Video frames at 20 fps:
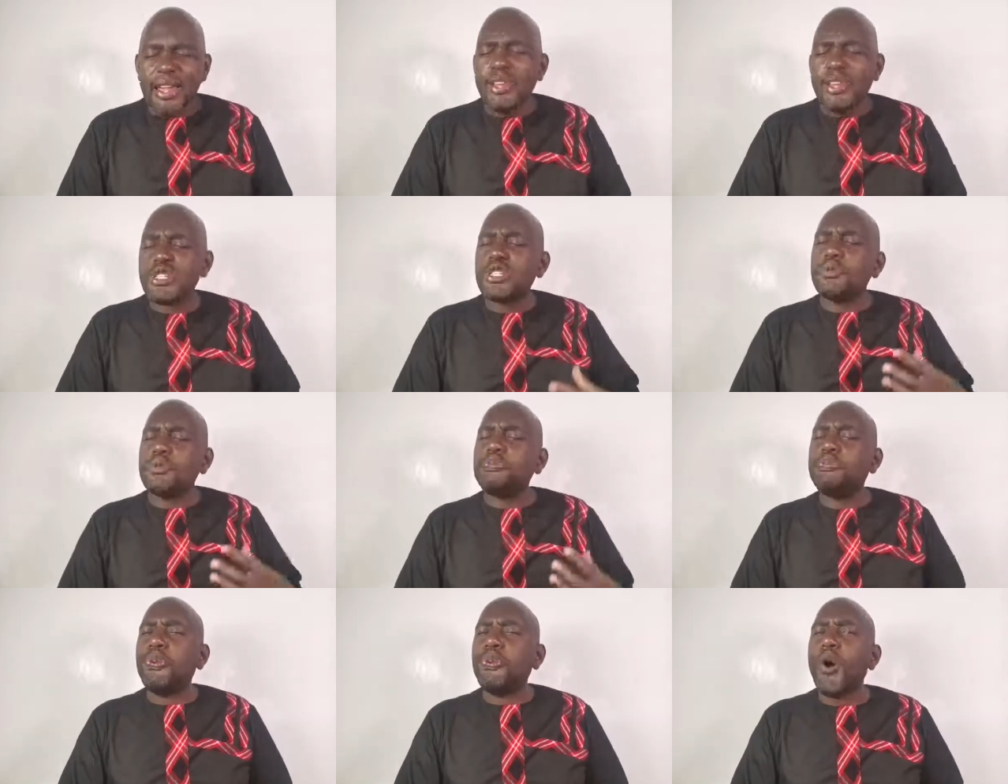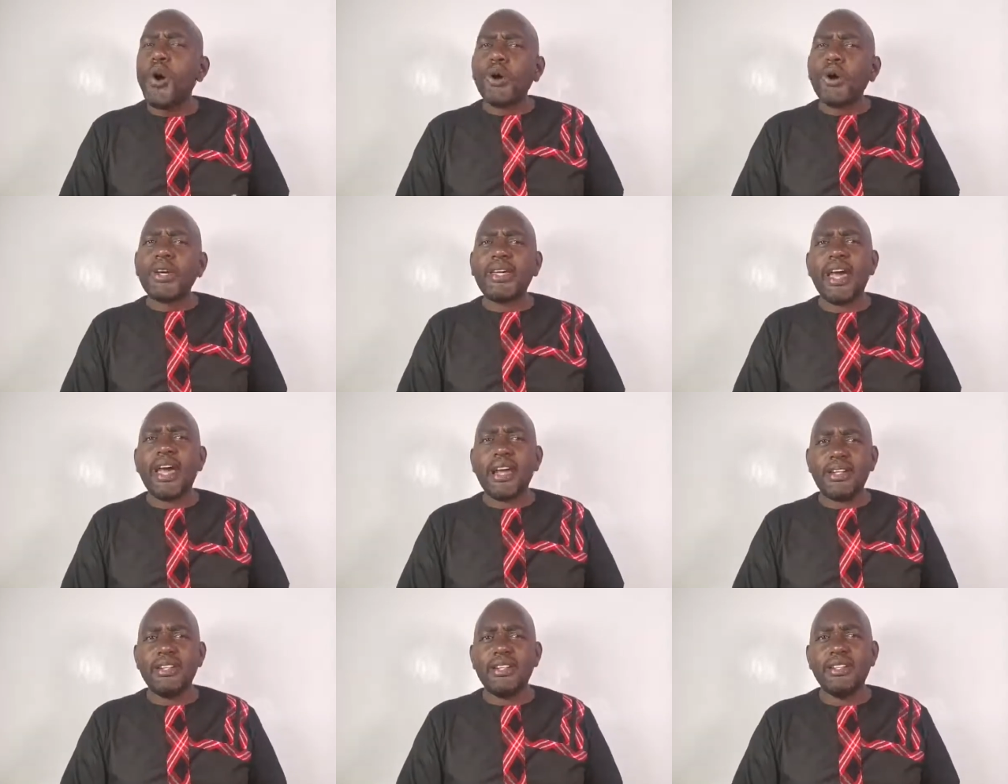is
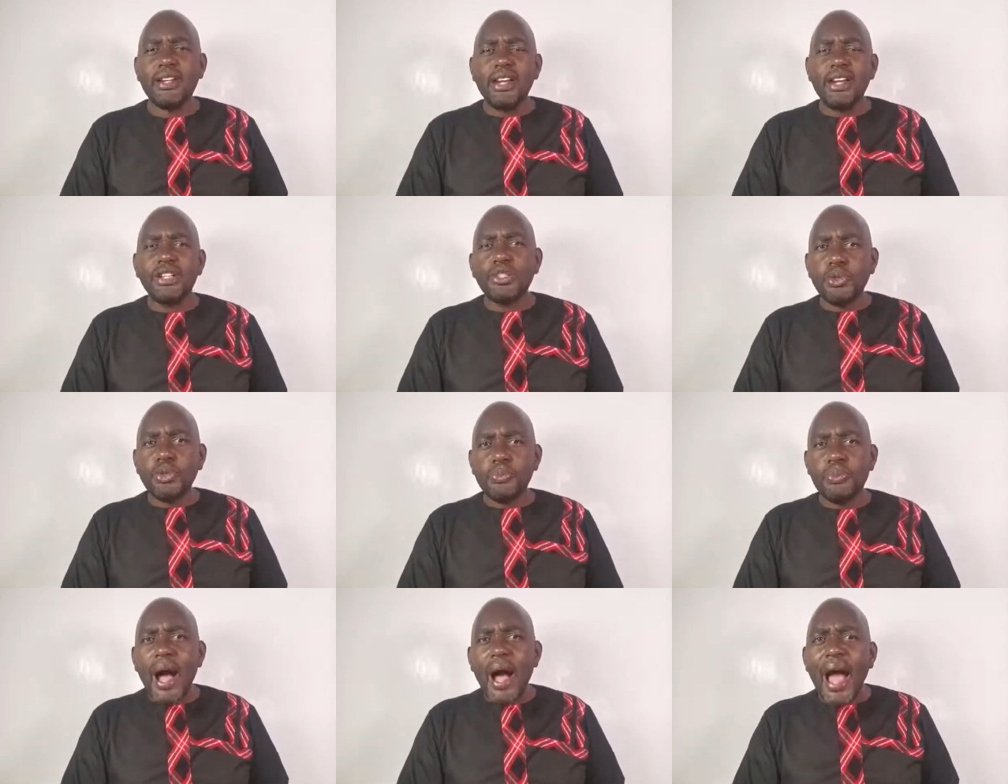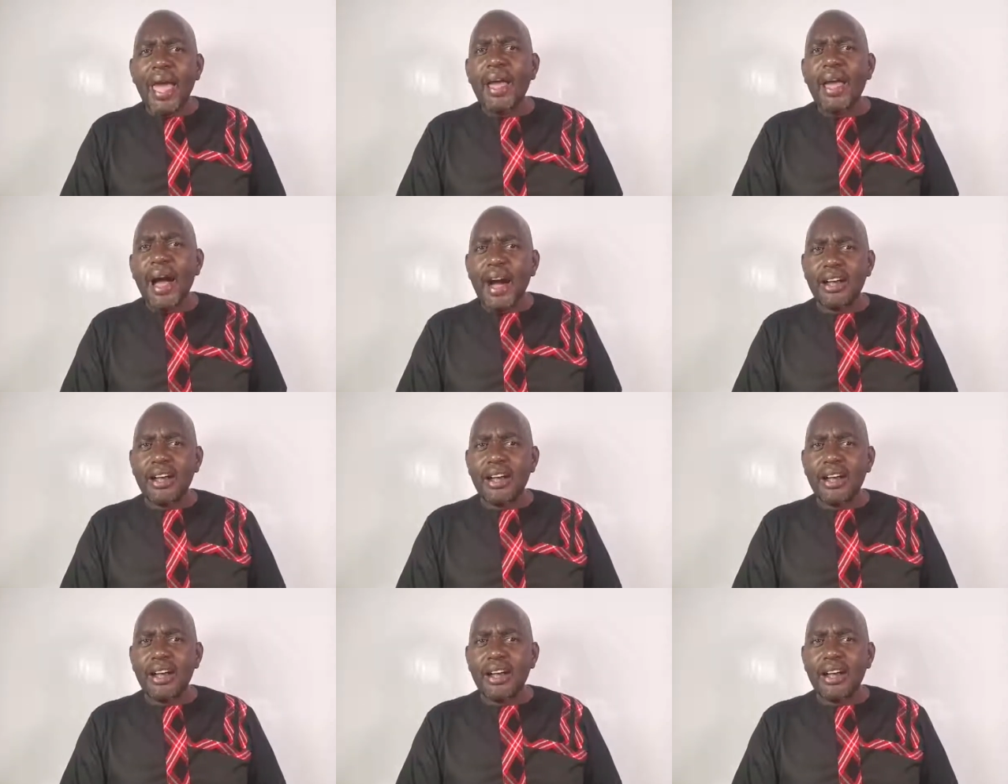spoken to by